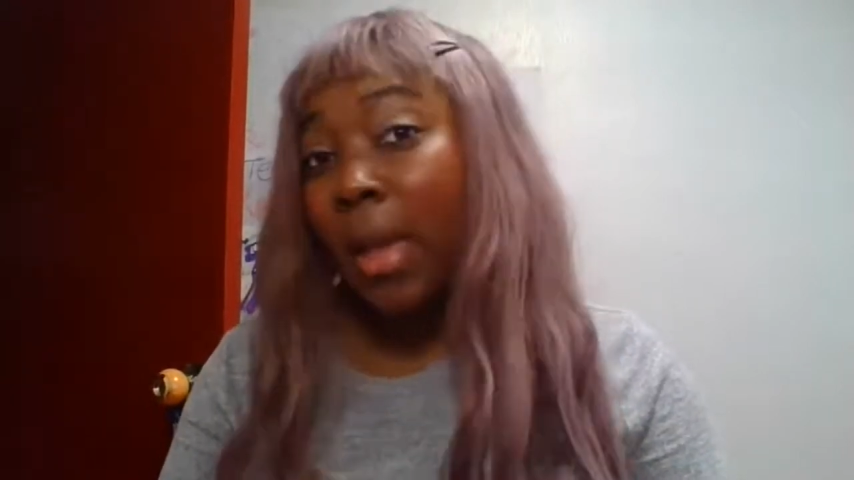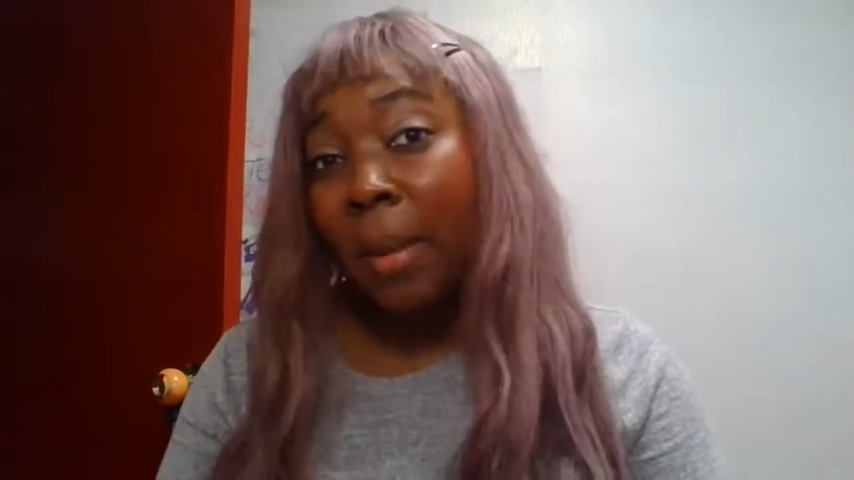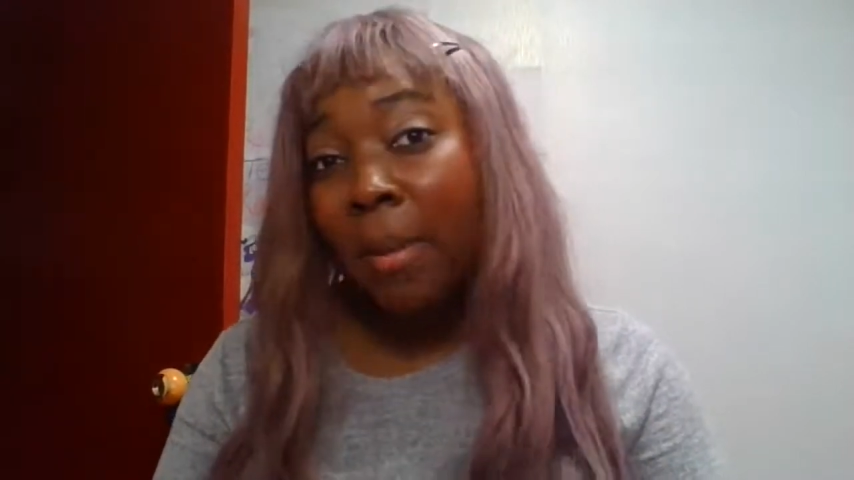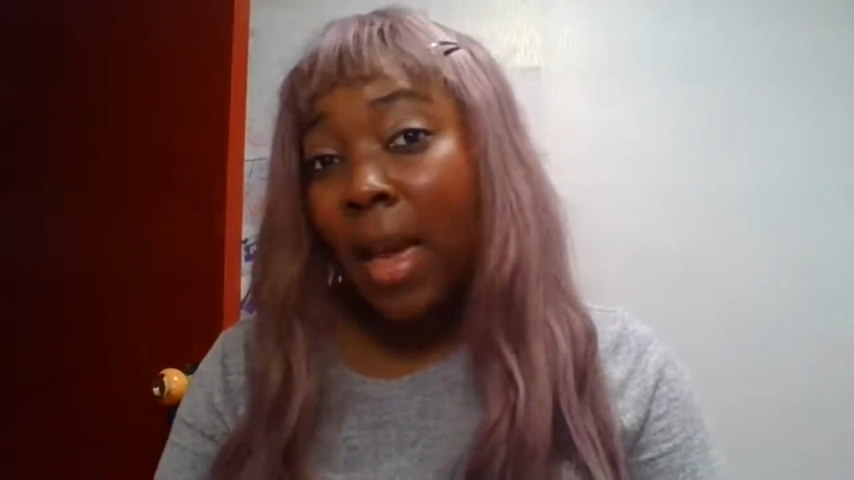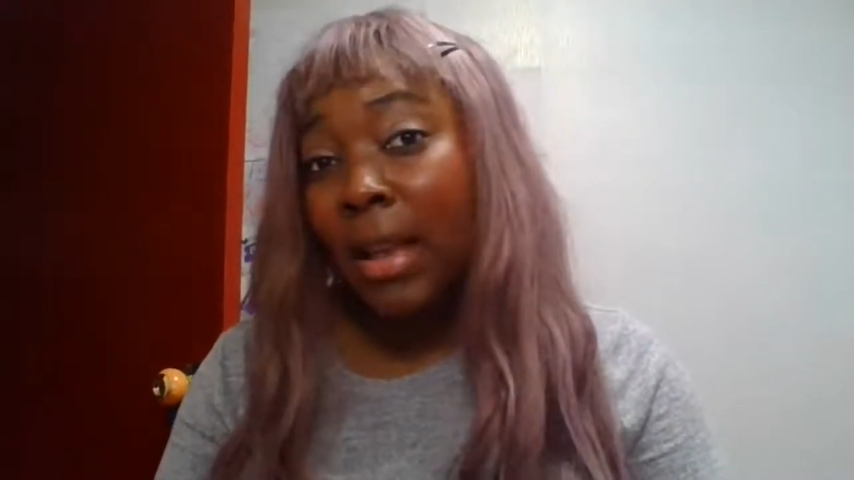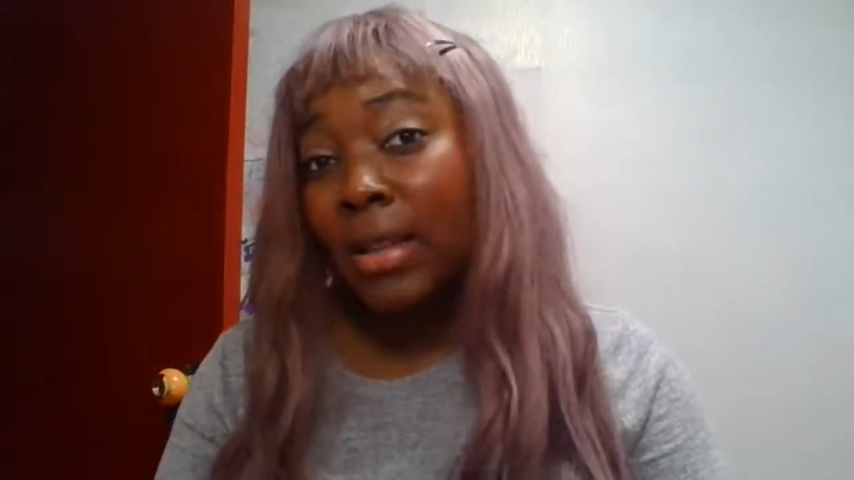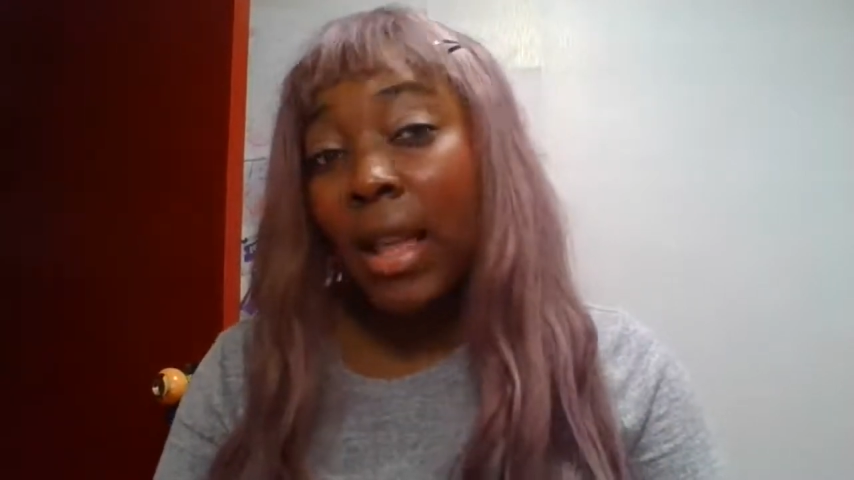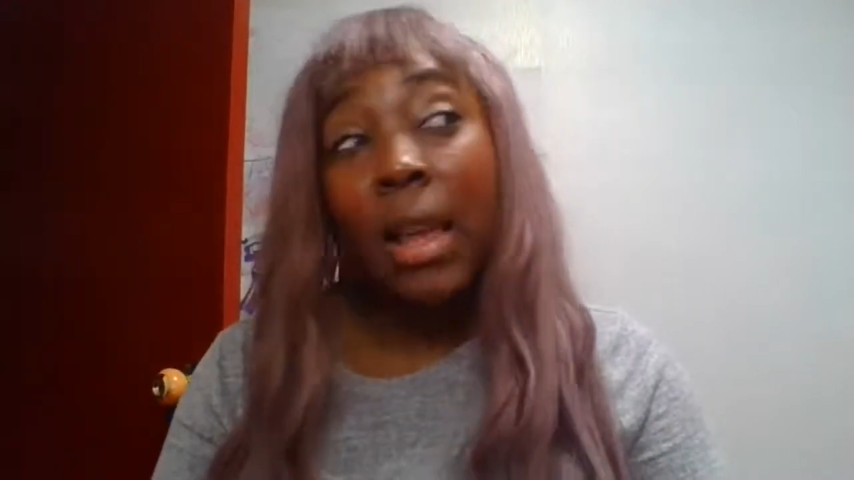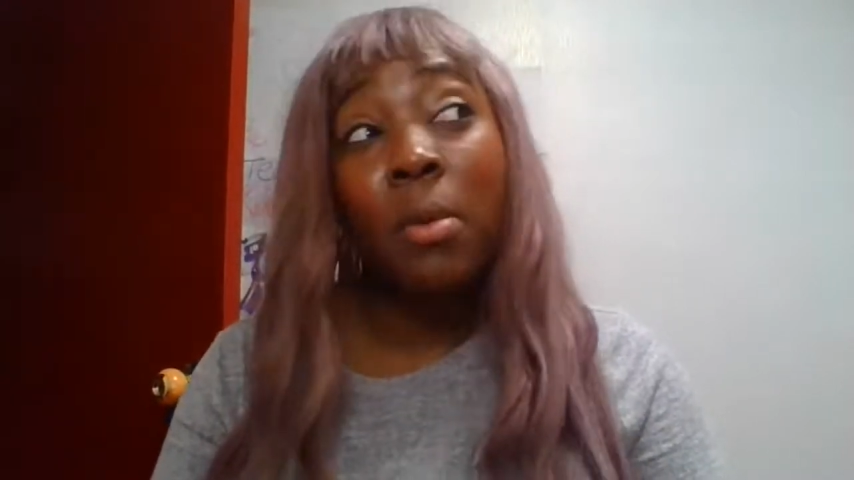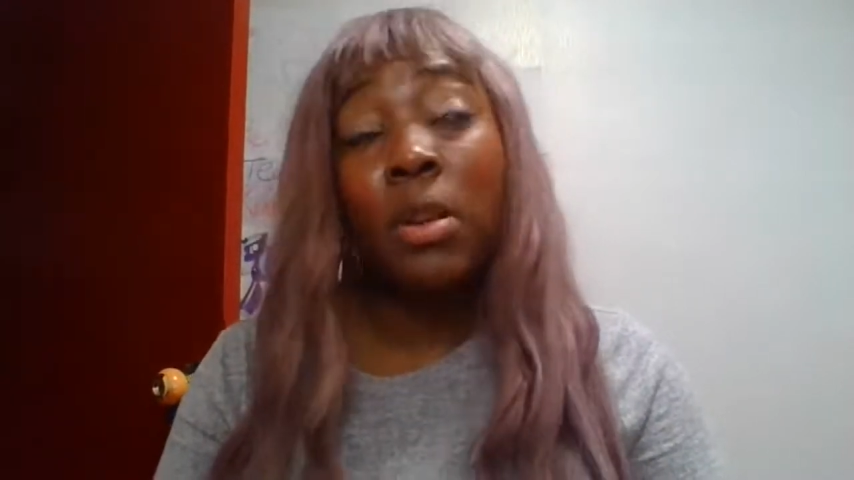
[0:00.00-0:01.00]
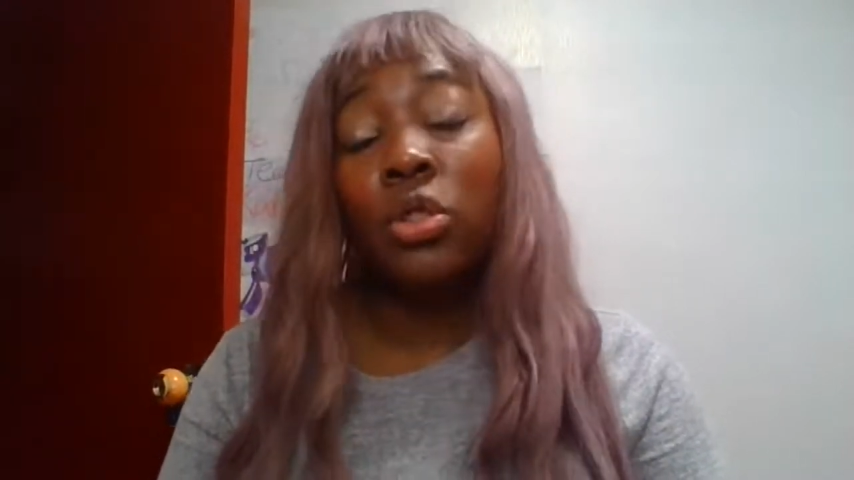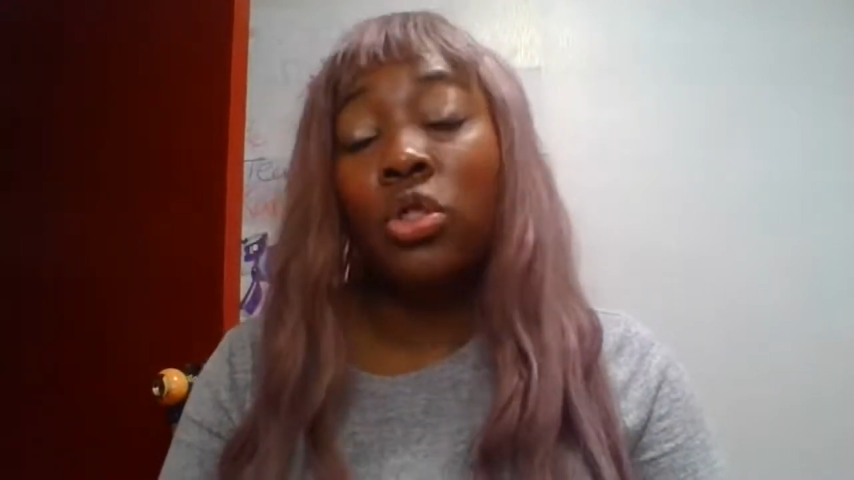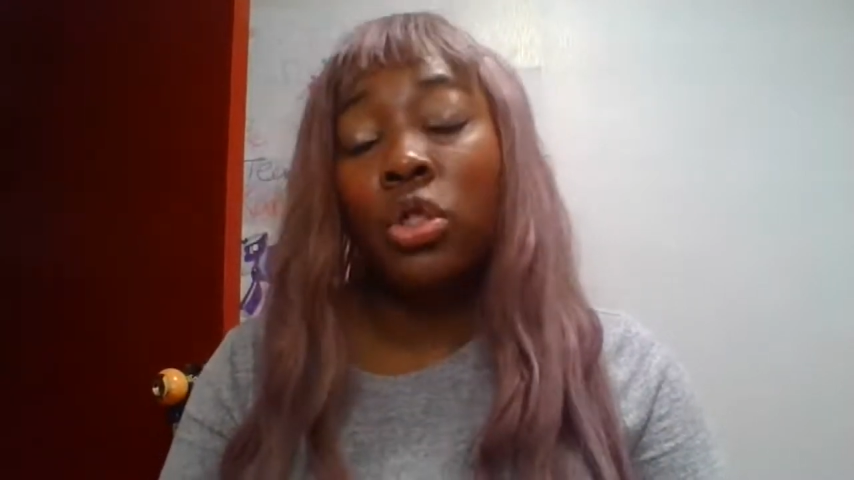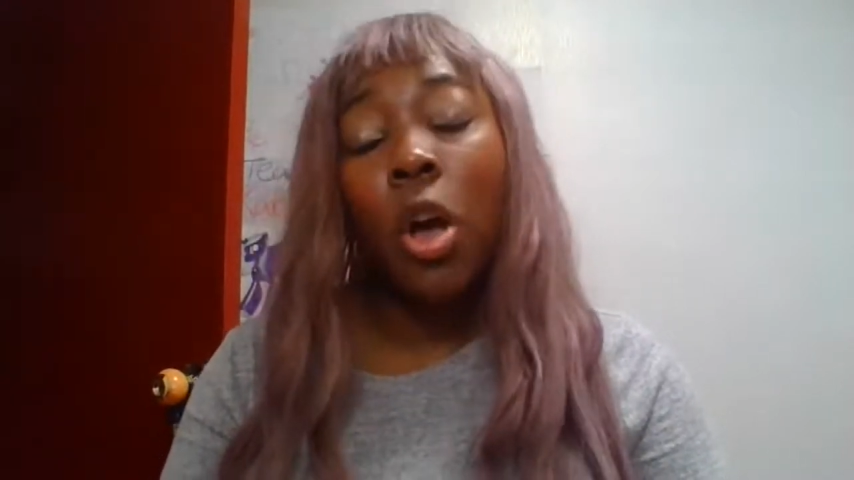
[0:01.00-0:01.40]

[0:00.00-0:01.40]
that mess. It was